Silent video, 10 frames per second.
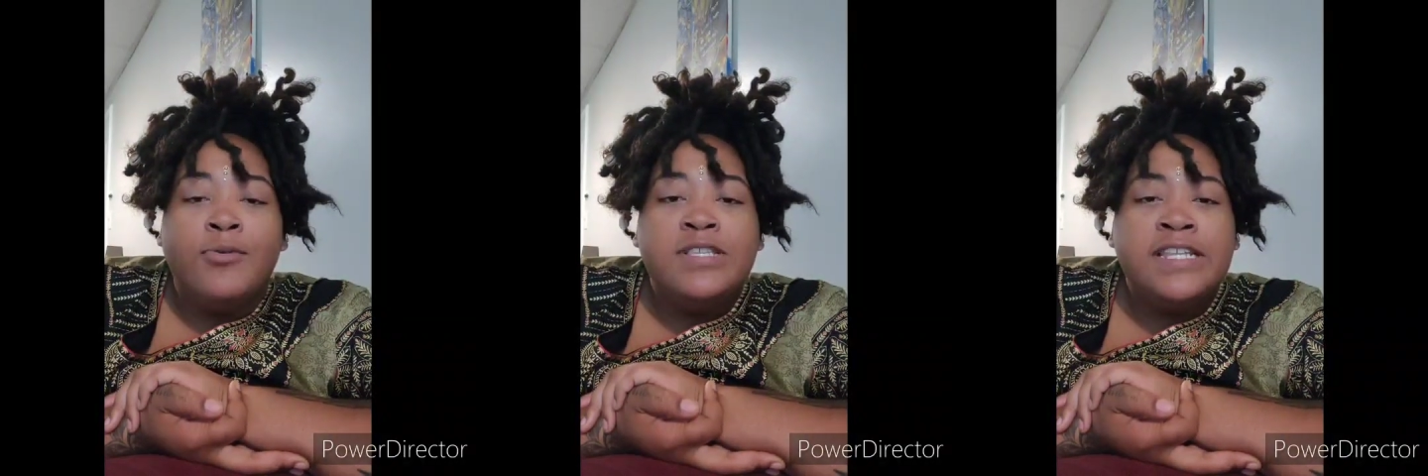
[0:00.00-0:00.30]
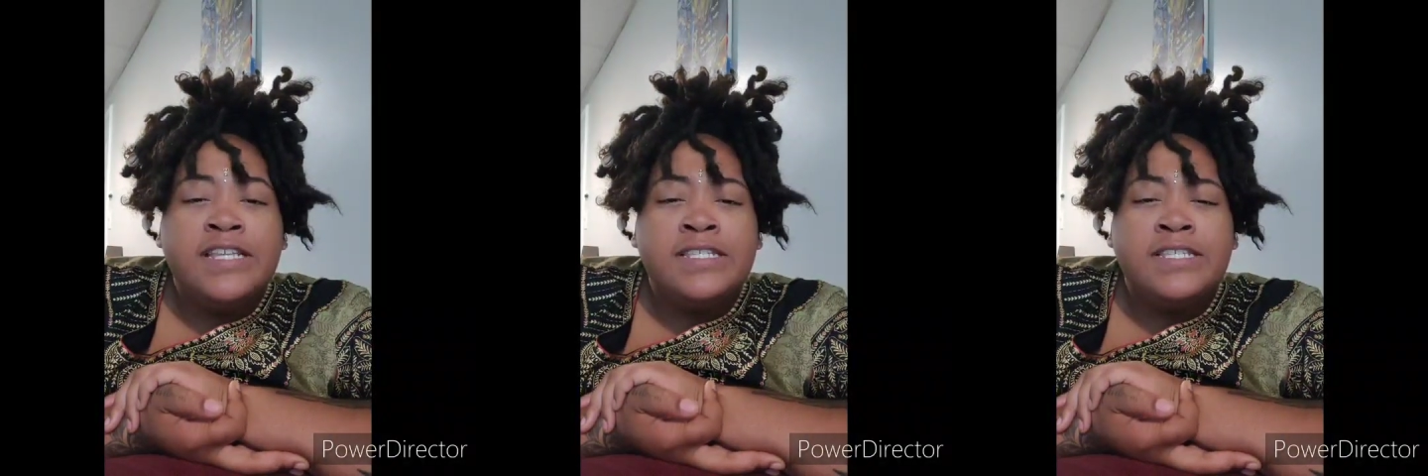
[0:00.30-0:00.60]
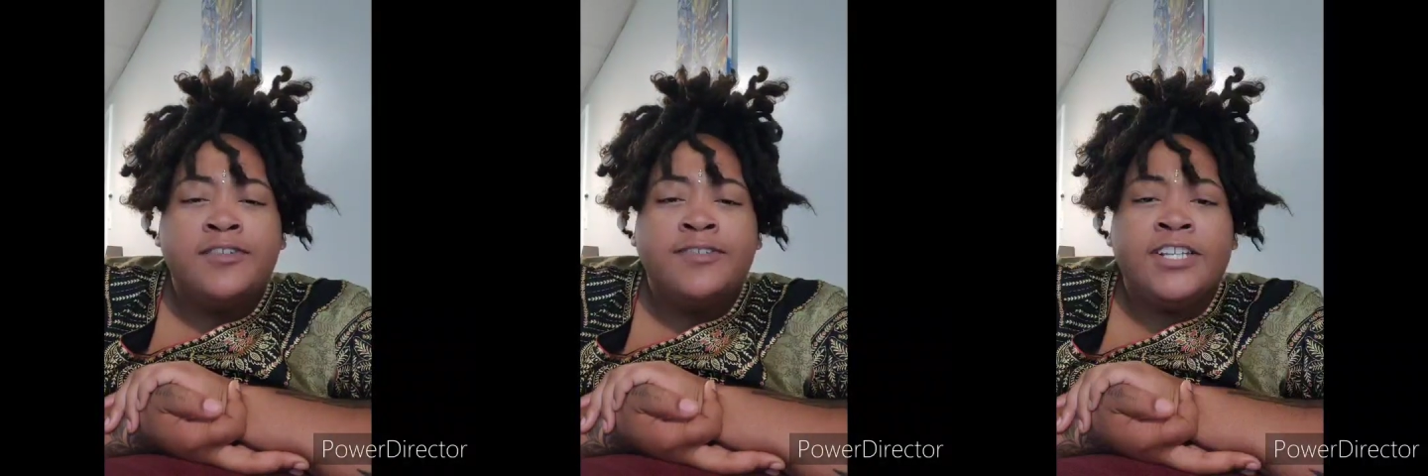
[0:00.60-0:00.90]
It wasn't
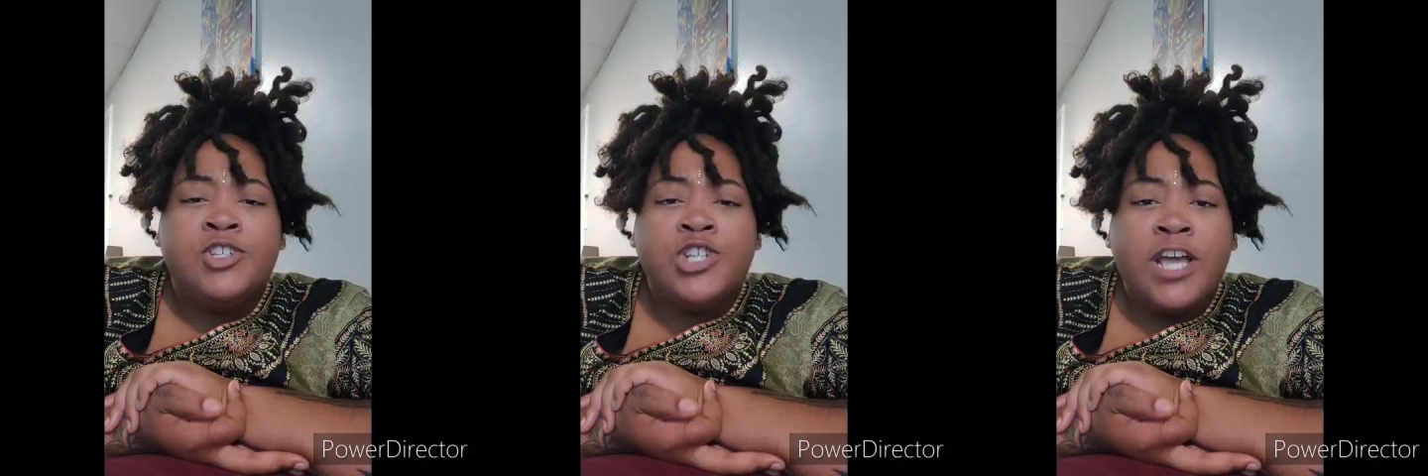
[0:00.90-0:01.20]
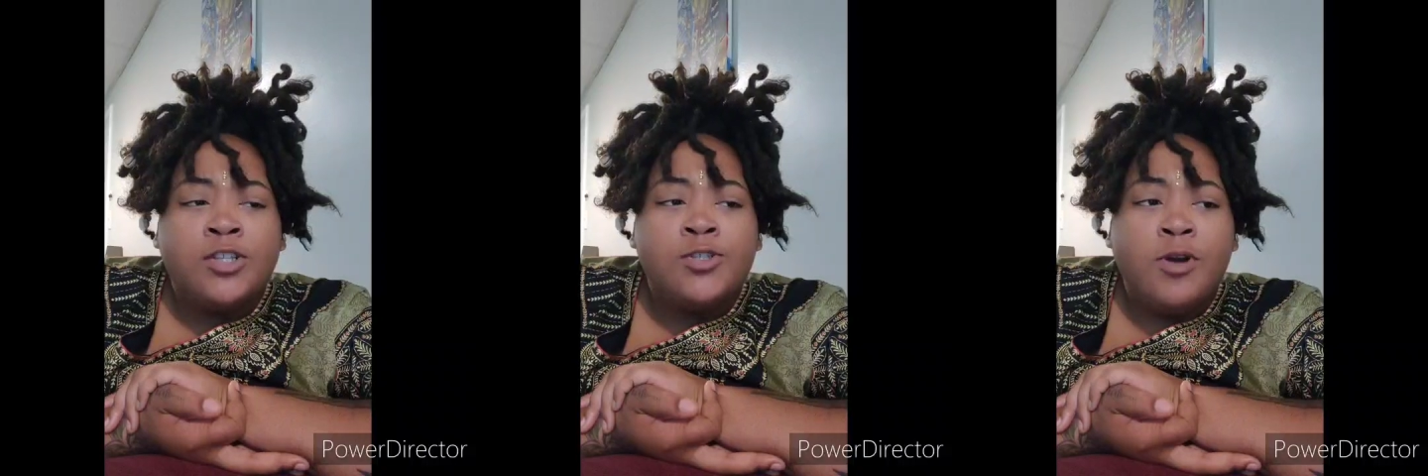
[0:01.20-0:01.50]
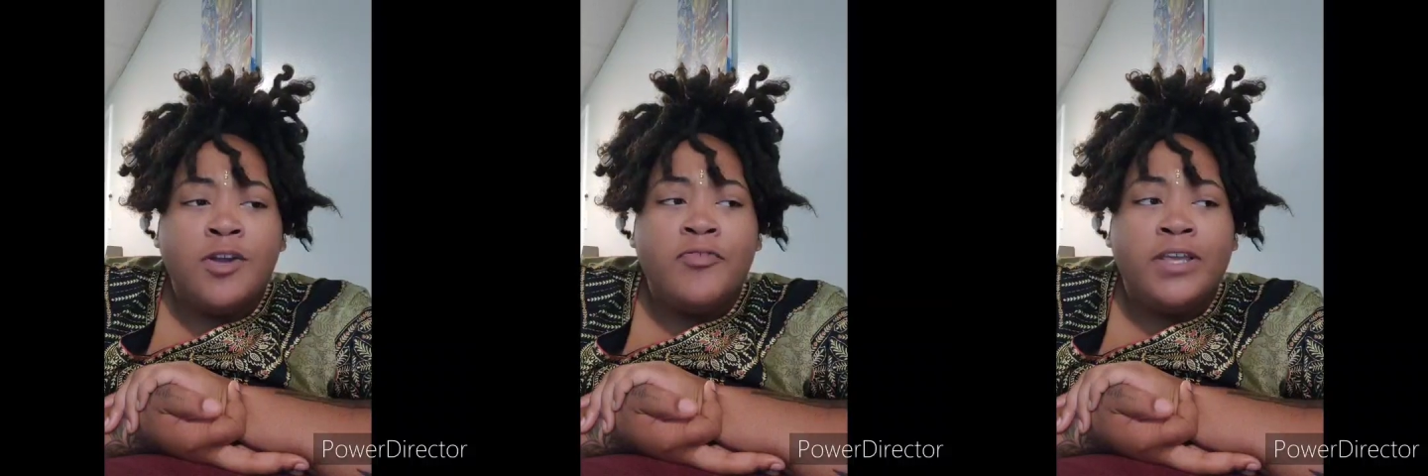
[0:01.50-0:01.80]
necessarily a shock
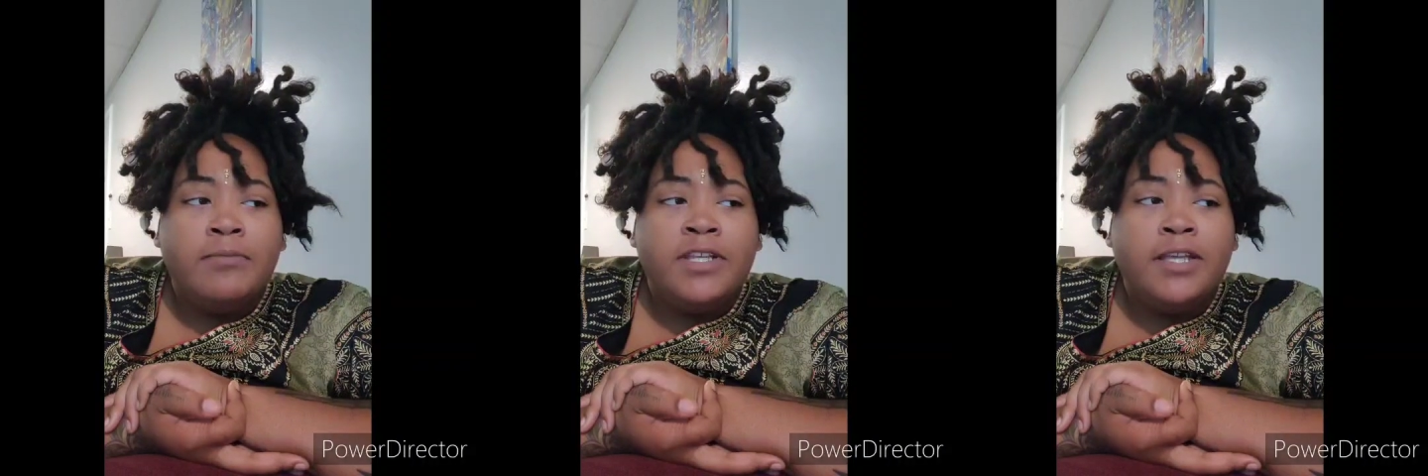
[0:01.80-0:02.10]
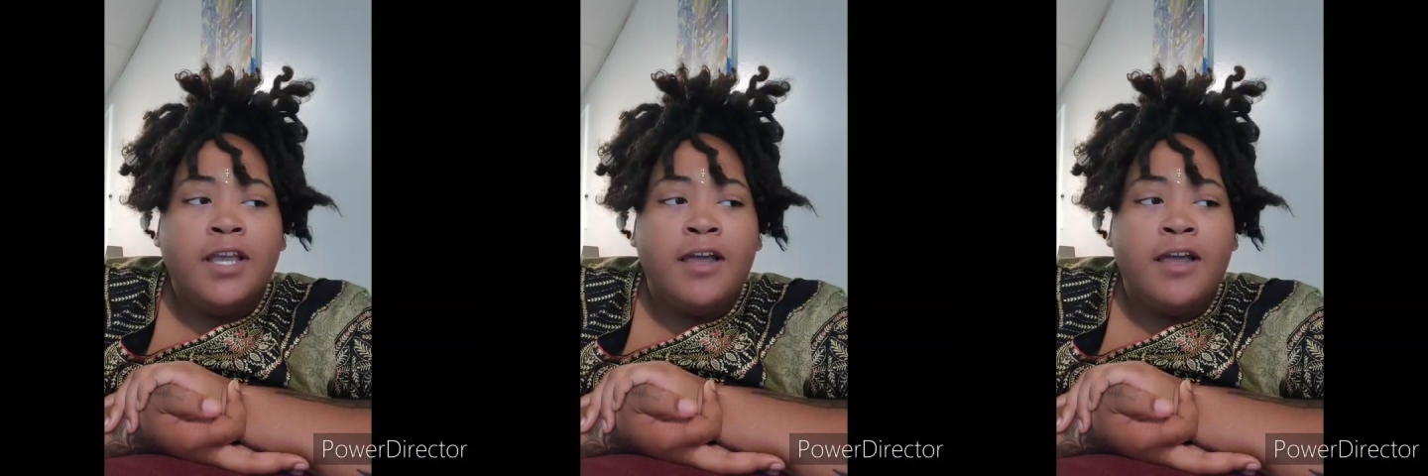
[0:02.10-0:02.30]
to our family,